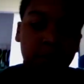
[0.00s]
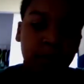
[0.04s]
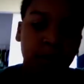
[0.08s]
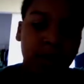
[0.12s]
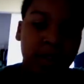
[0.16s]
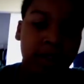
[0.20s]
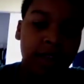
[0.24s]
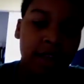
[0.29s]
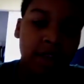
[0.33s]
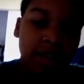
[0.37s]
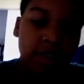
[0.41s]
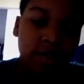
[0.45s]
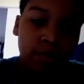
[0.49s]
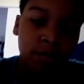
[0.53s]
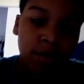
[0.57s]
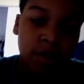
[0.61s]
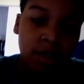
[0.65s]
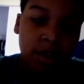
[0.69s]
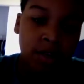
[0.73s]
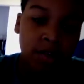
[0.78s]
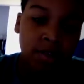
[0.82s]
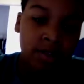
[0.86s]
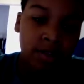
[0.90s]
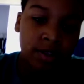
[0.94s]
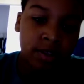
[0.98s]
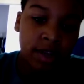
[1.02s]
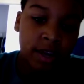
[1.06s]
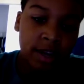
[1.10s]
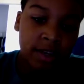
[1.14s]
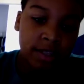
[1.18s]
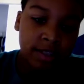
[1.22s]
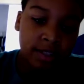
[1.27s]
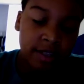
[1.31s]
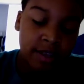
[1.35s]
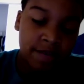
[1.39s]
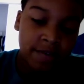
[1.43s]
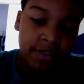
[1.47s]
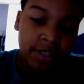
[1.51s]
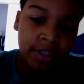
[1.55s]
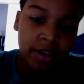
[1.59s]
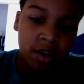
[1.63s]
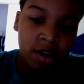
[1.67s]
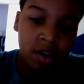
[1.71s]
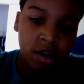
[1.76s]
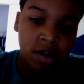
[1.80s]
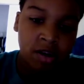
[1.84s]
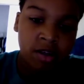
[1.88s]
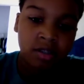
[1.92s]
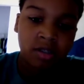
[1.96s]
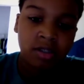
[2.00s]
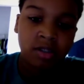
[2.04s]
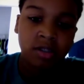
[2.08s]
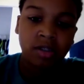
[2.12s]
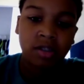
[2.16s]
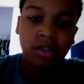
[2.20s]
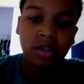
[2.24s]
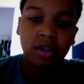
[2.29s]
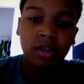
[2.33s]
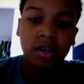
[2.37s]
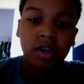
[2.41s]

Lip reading: 1,197 yards,